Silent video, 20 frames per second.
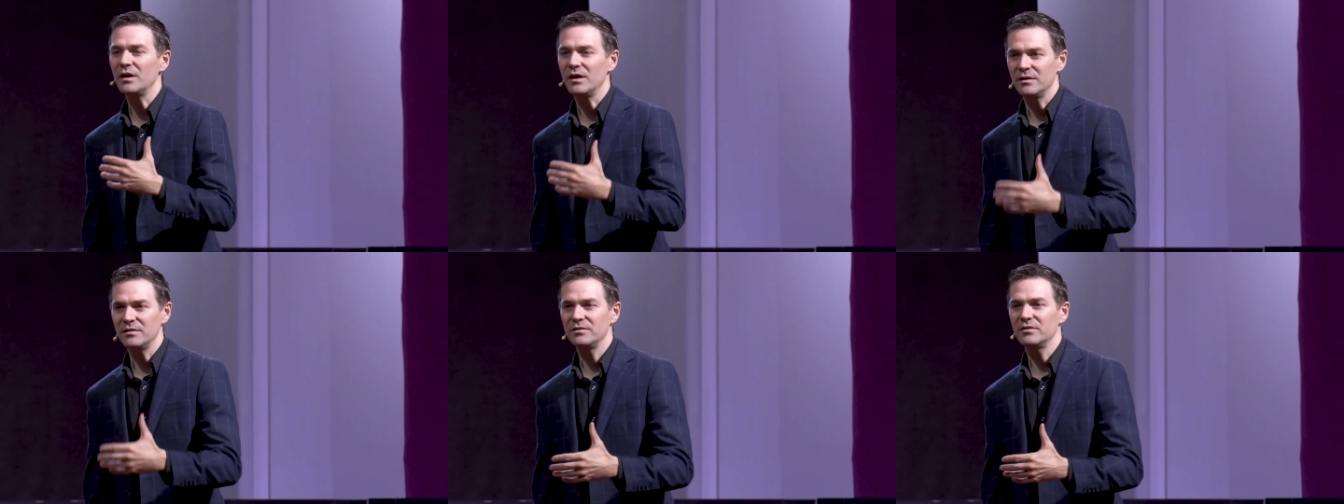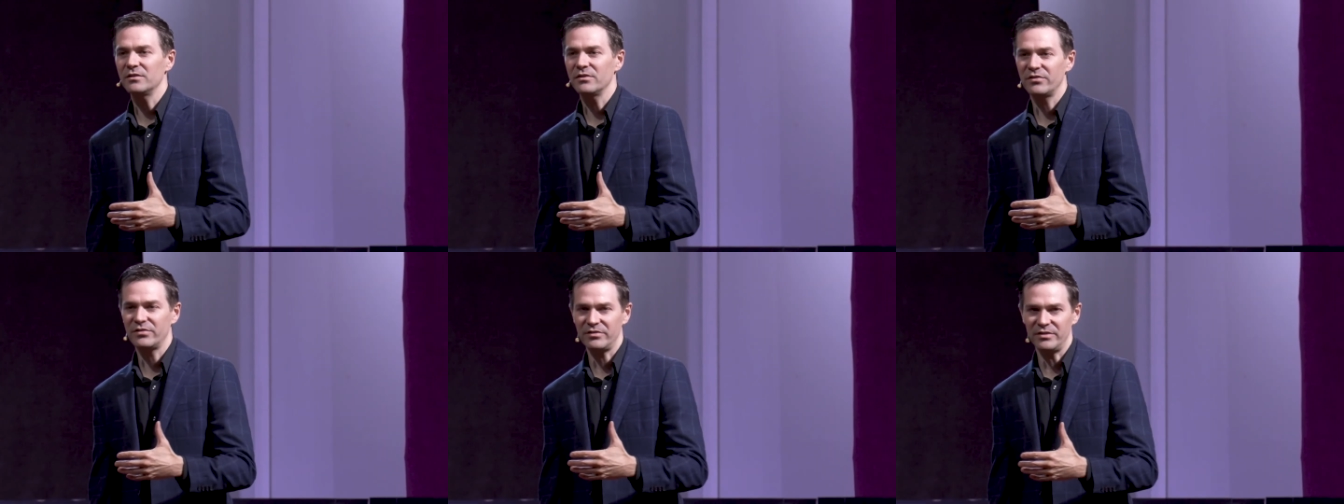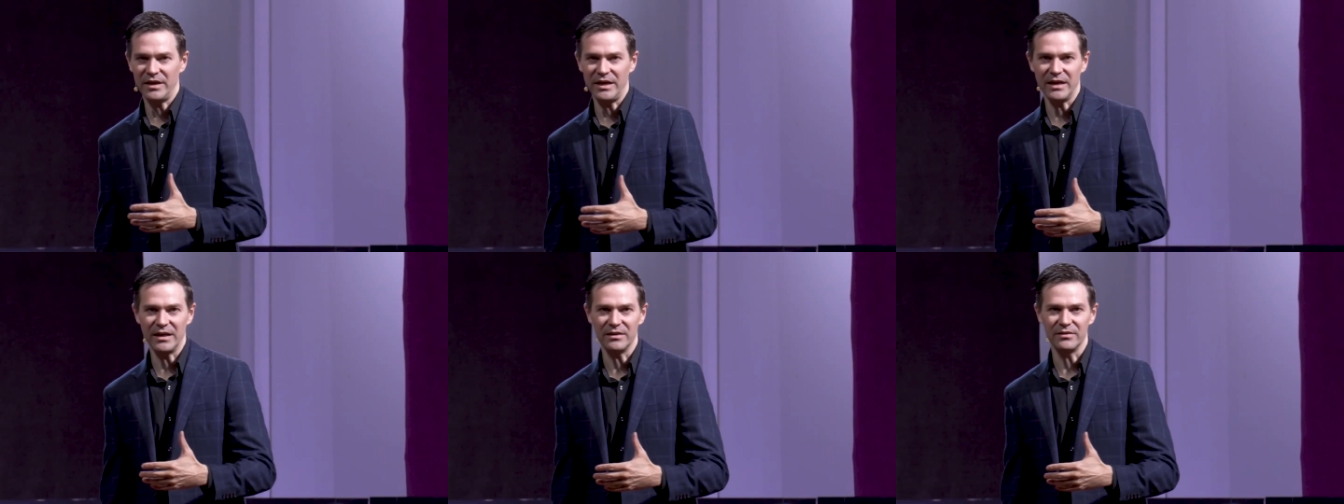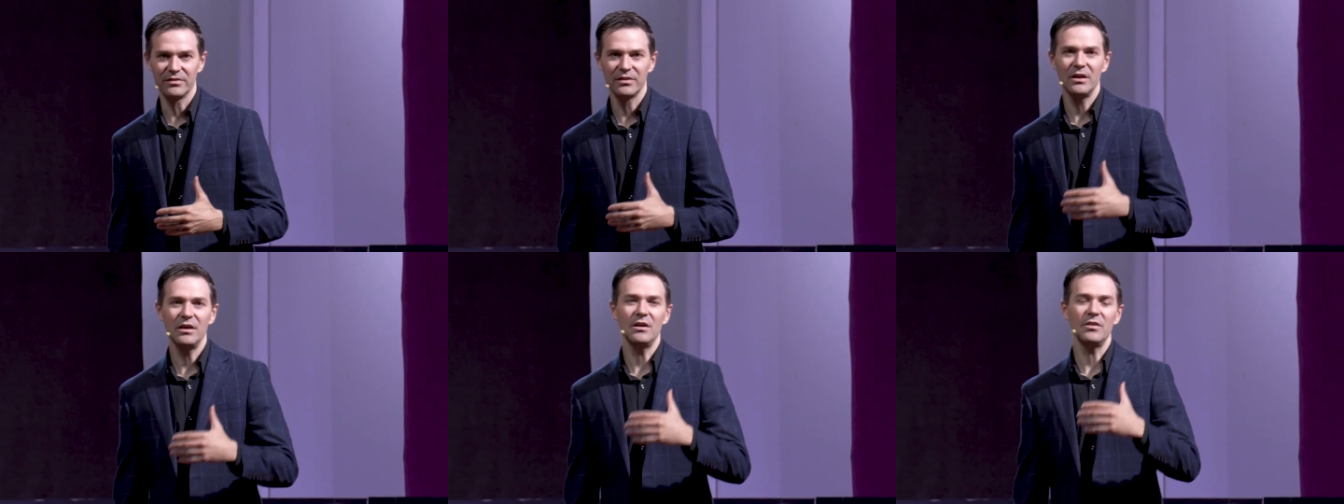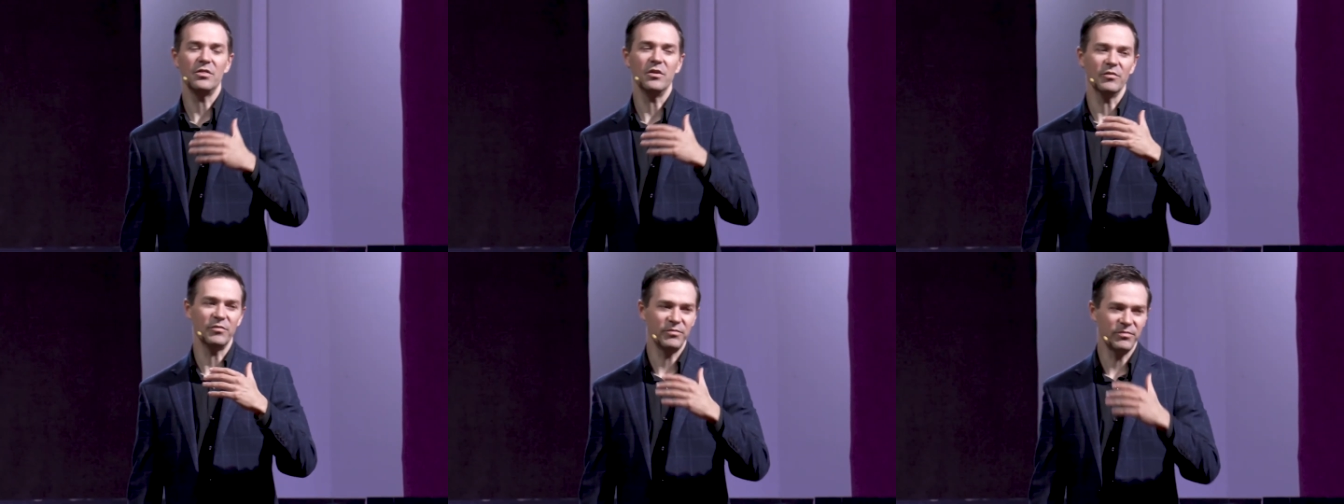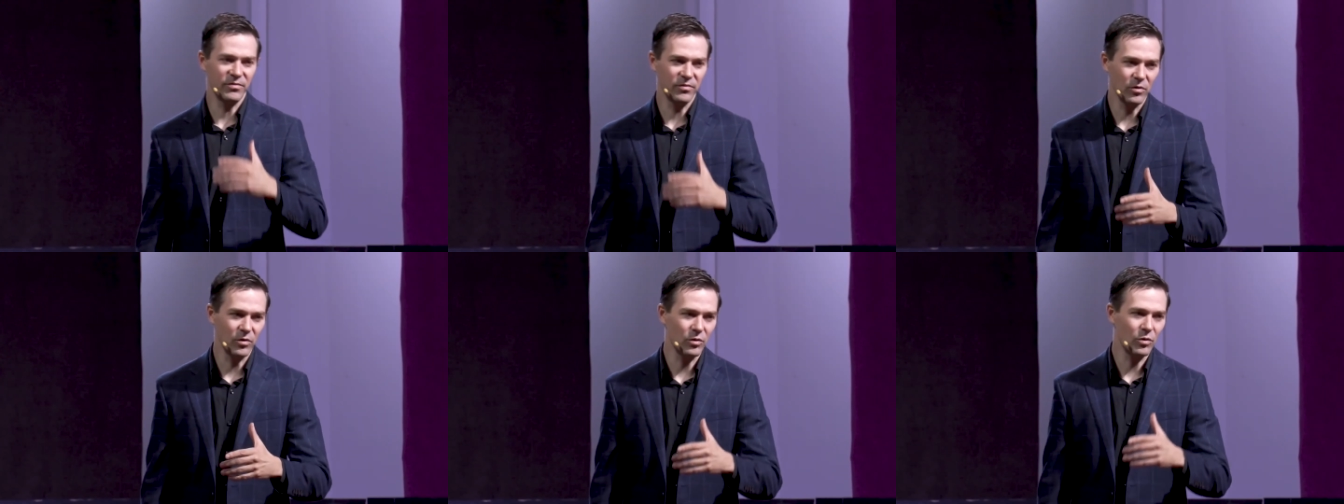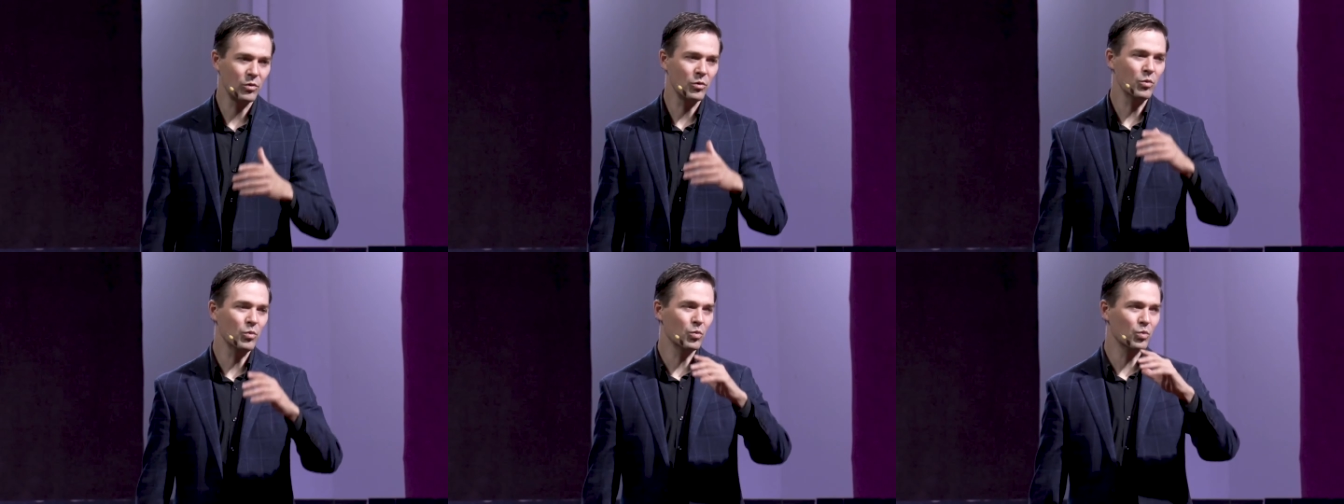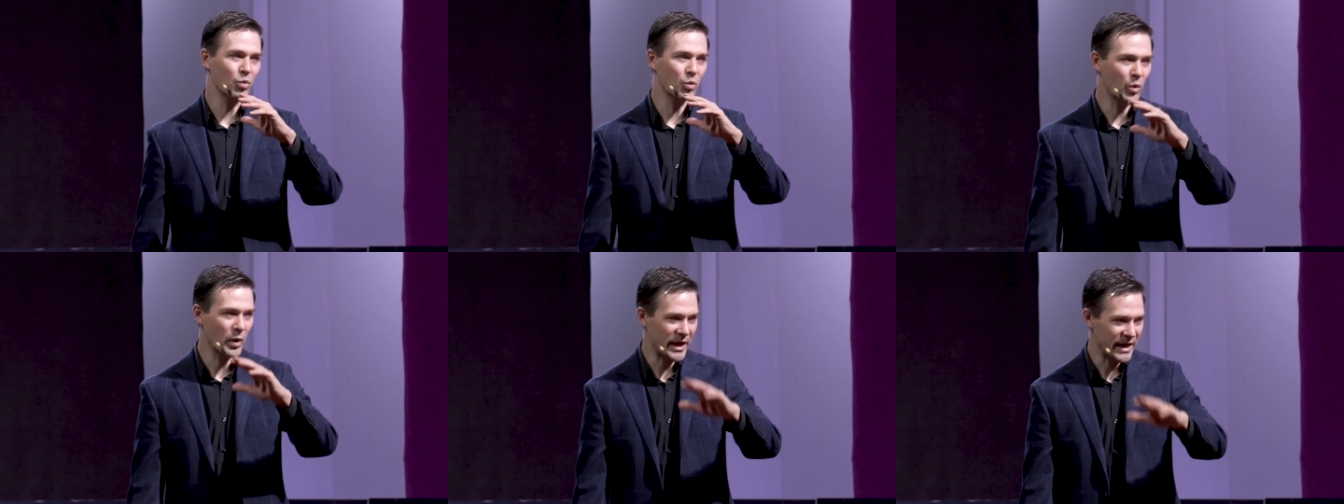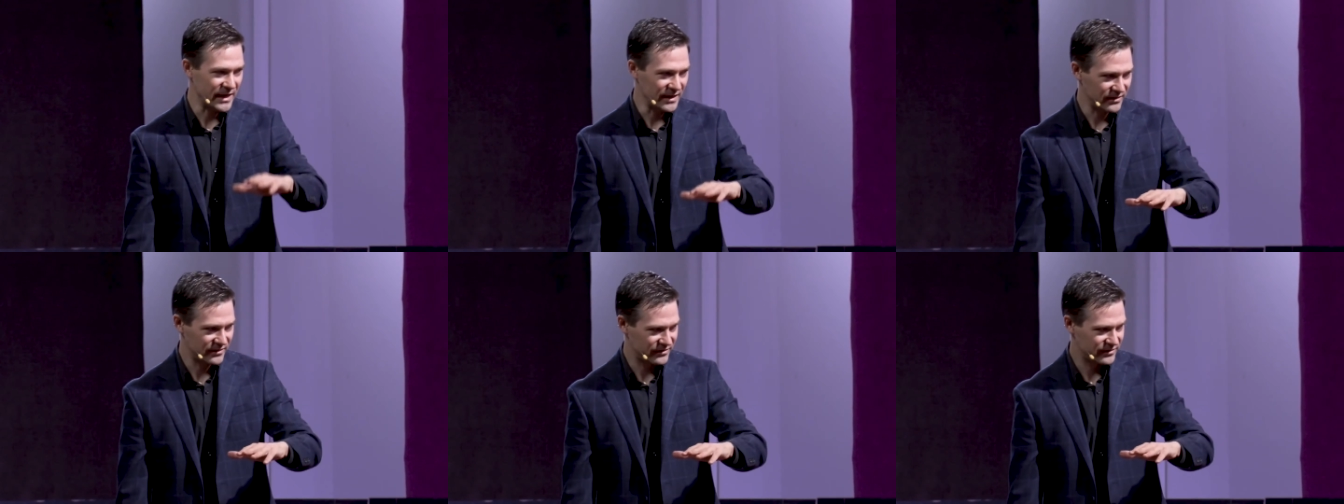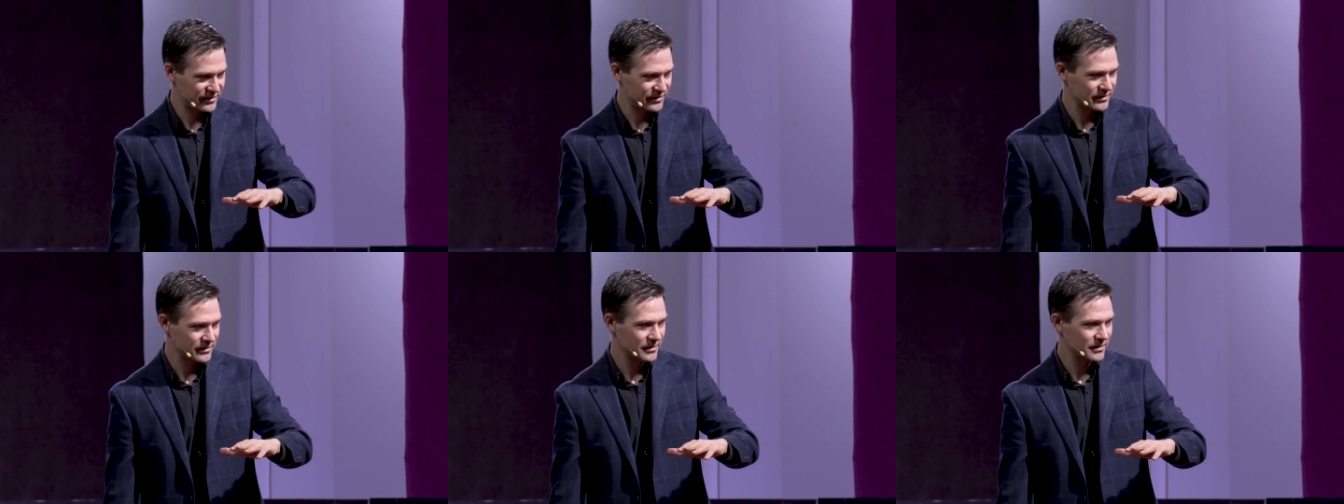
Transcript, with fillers: understand the full weight